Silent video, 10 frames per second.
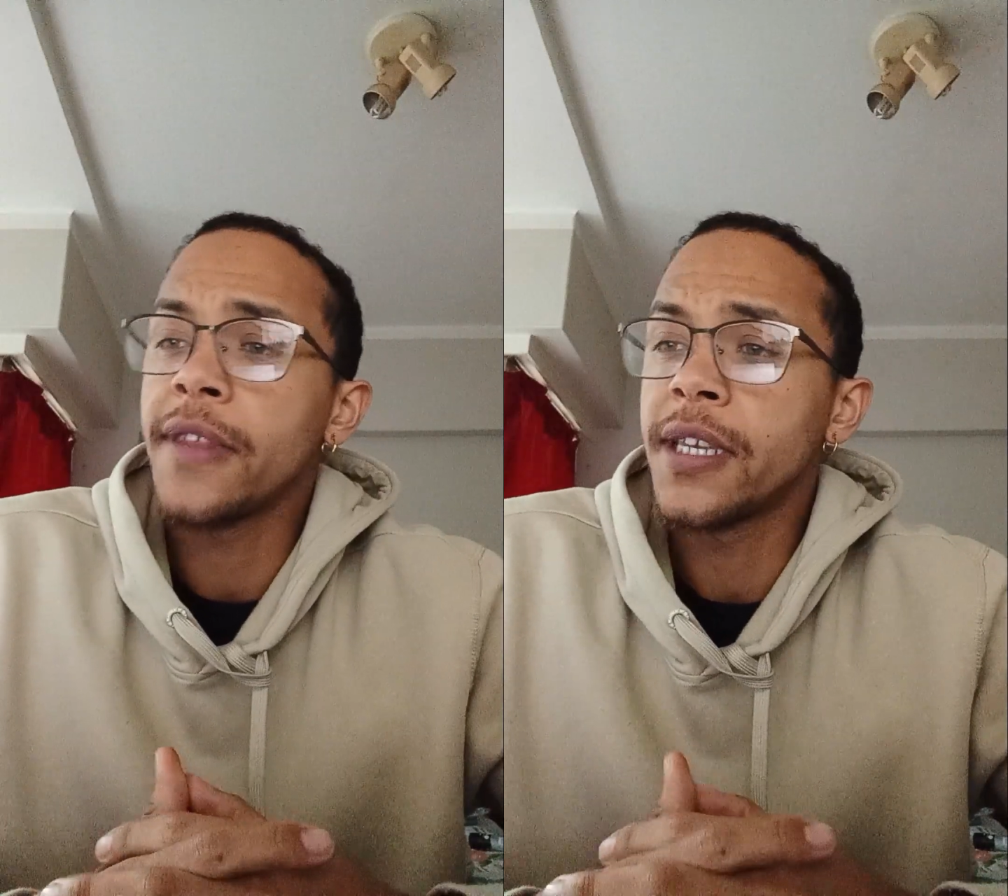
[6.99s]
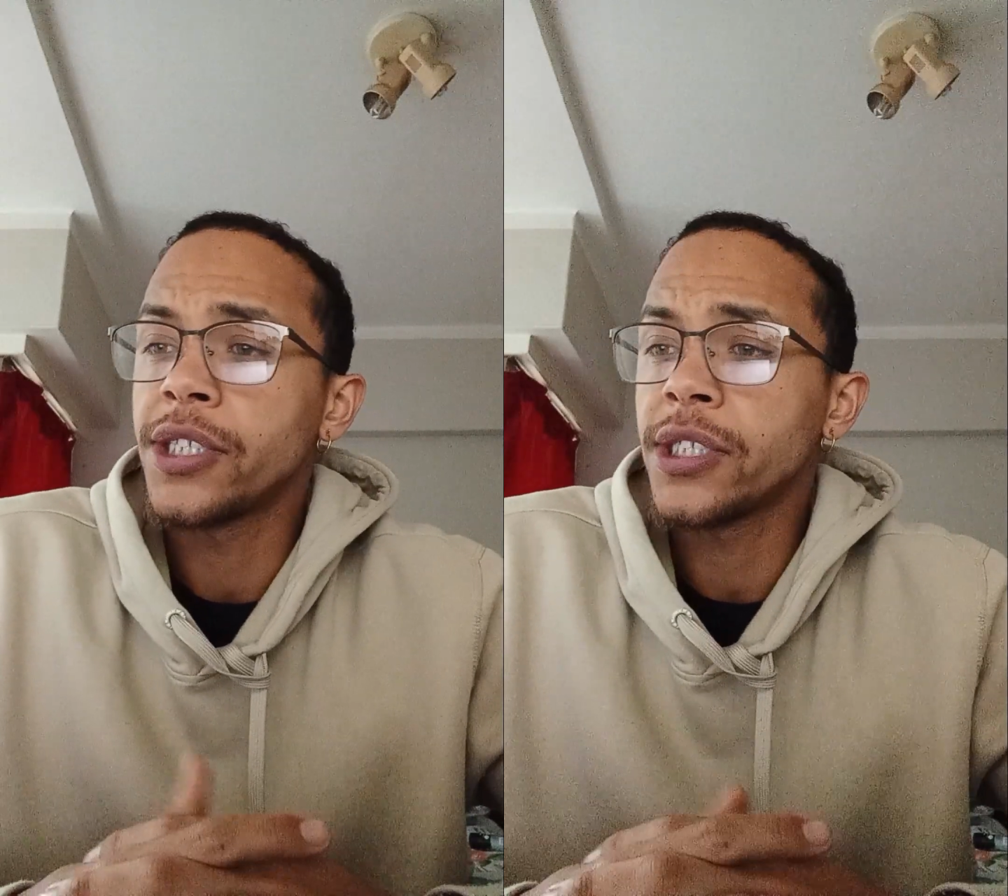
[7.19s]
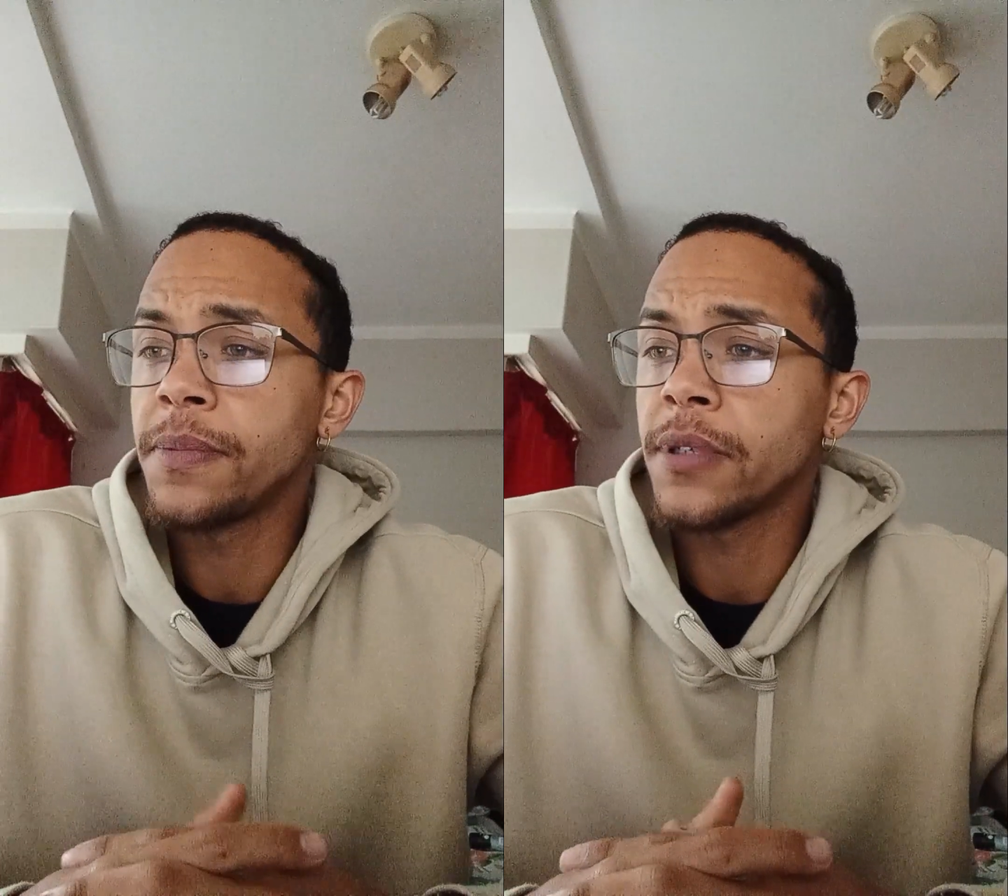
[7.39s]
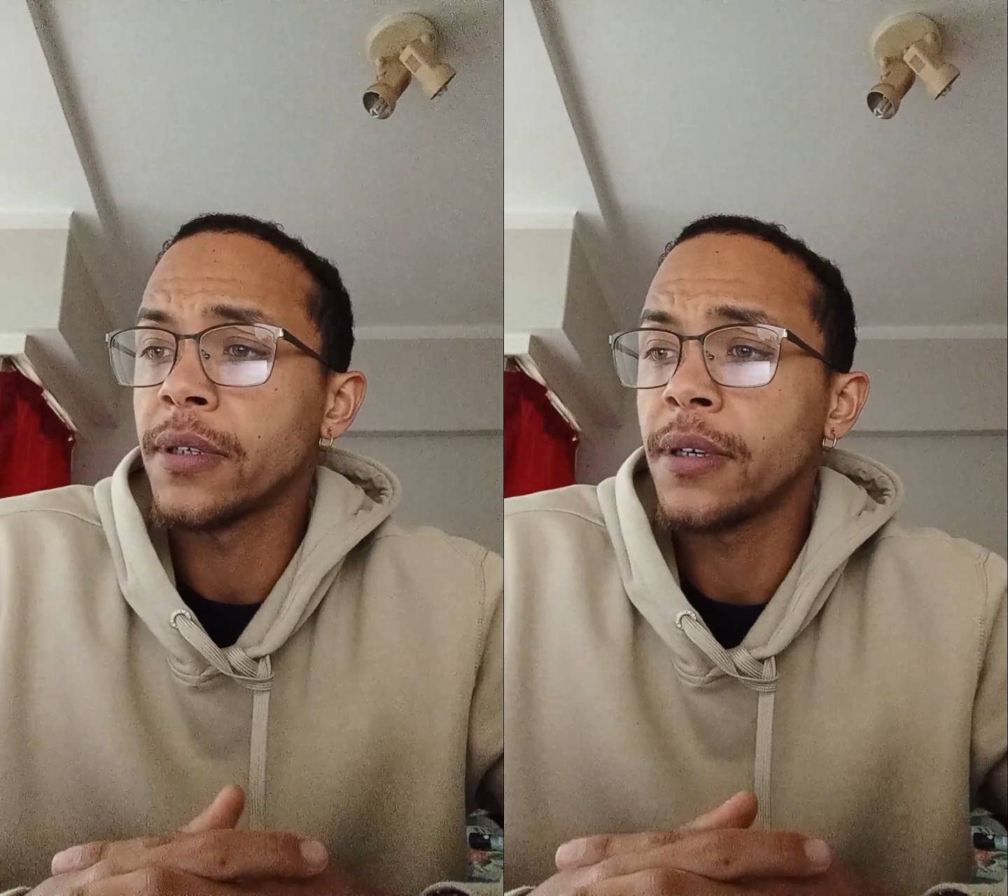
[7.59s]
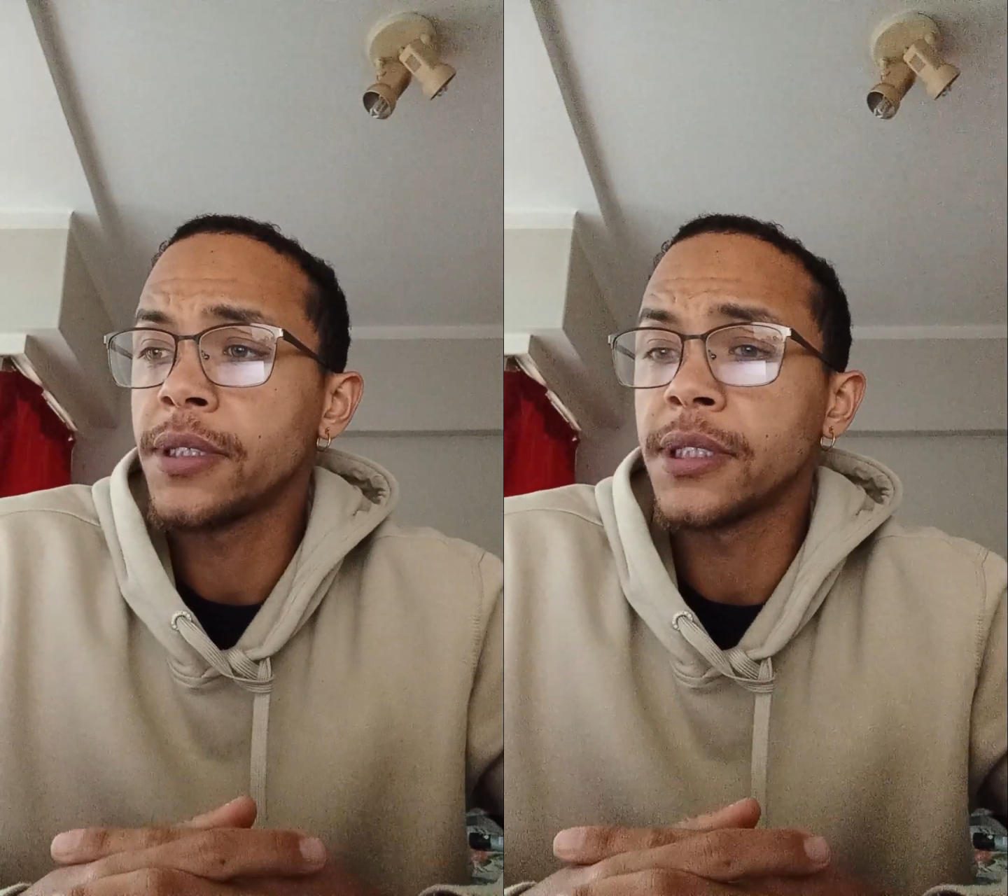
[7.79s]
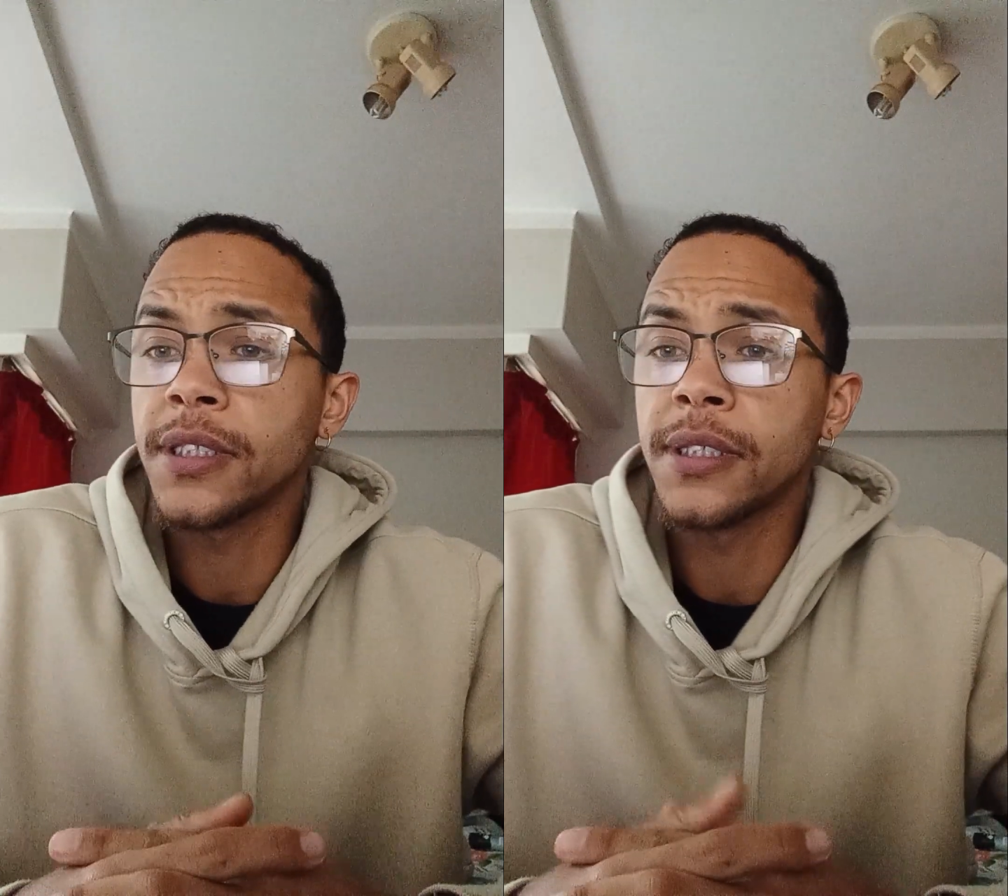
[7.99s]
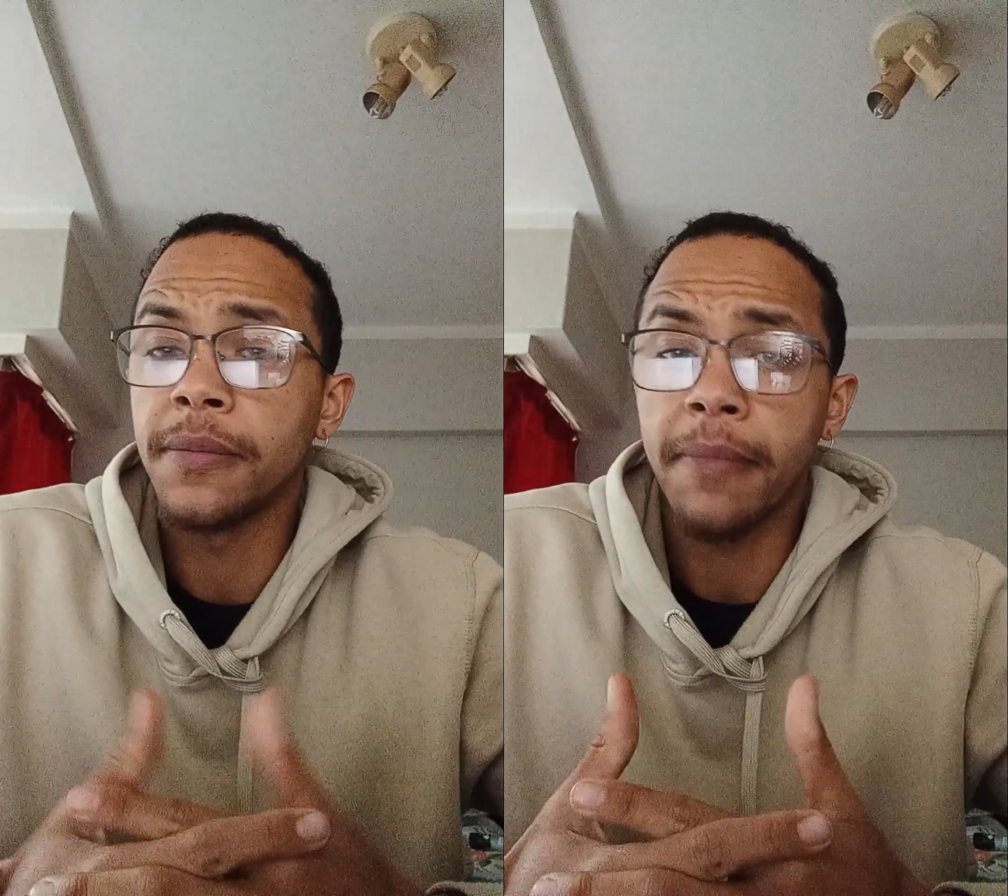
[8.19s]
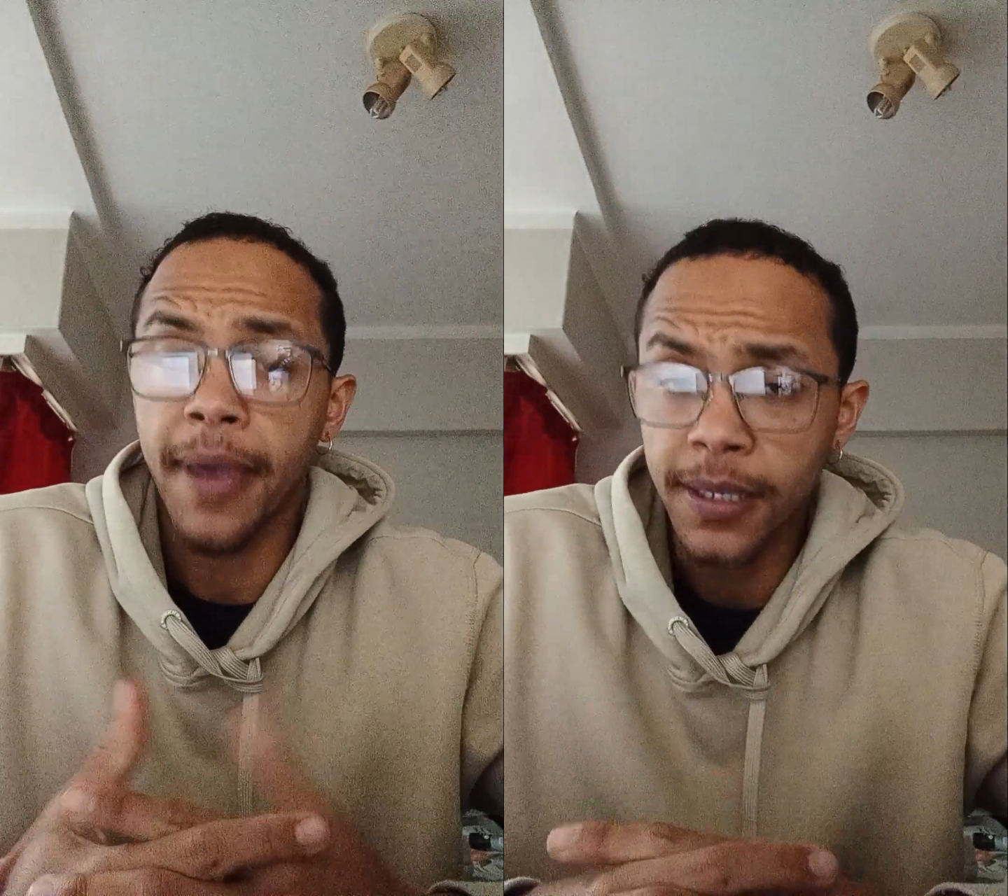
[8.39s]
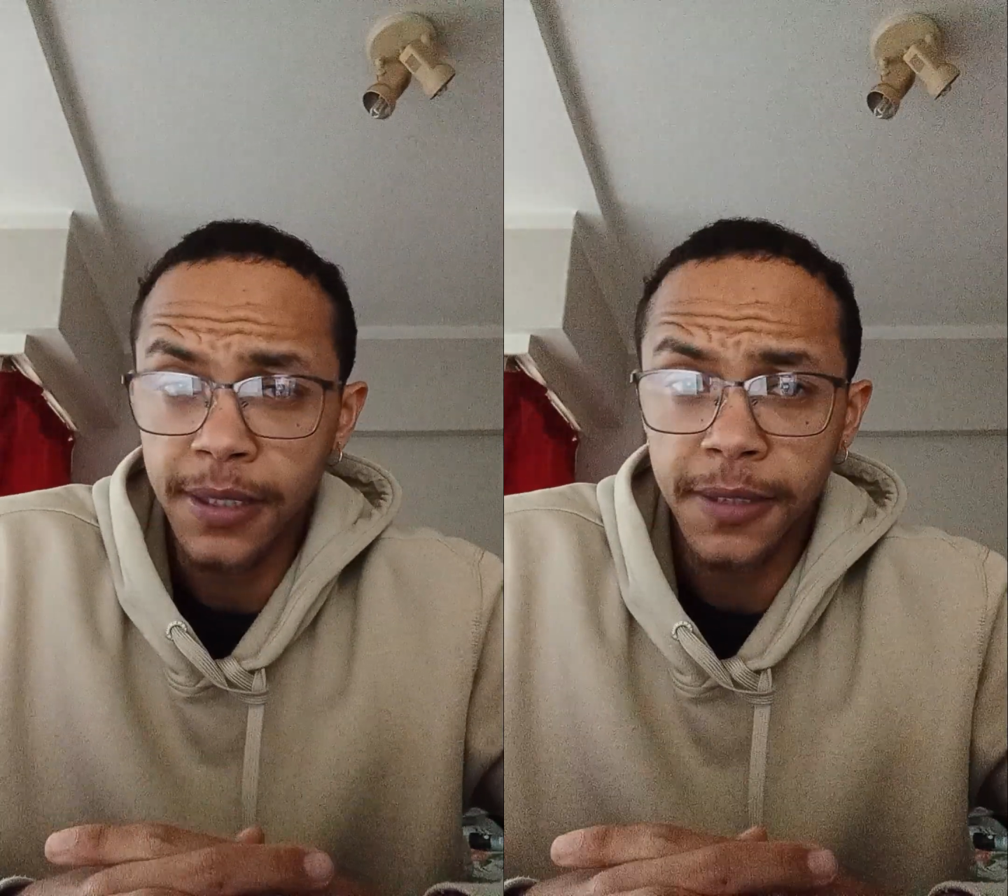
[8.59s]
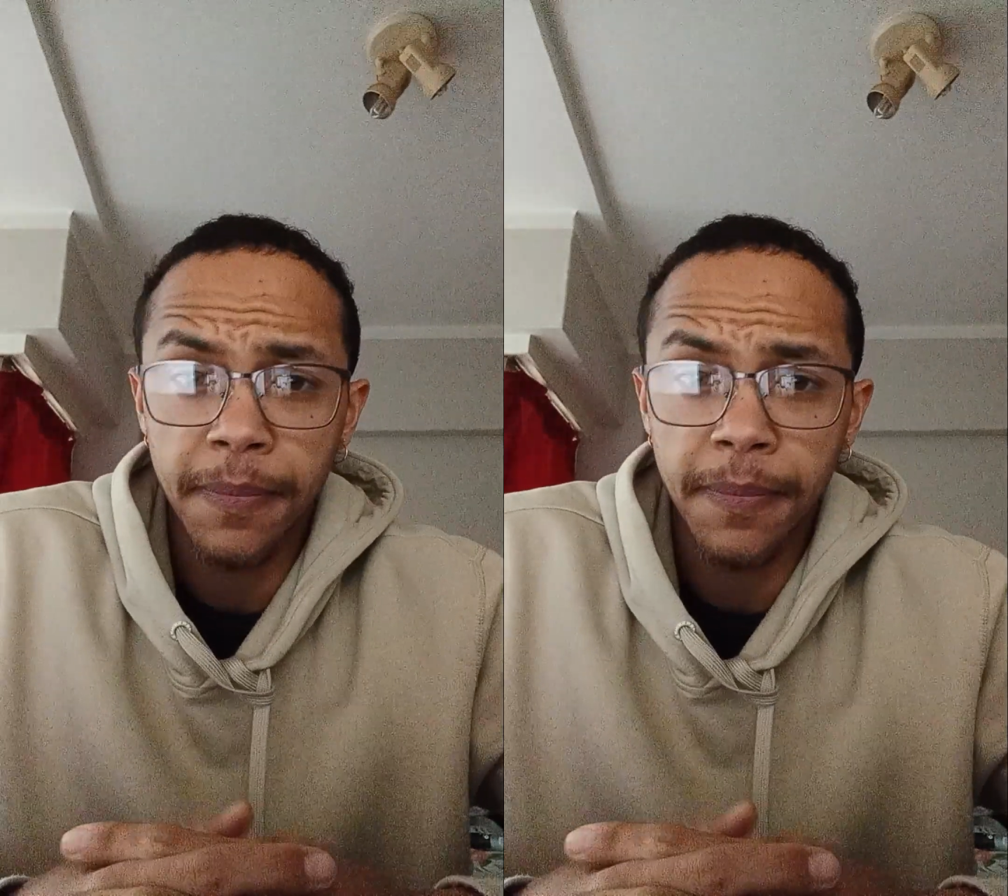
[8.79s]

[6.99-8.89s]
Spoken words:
that shapes are not just in maths,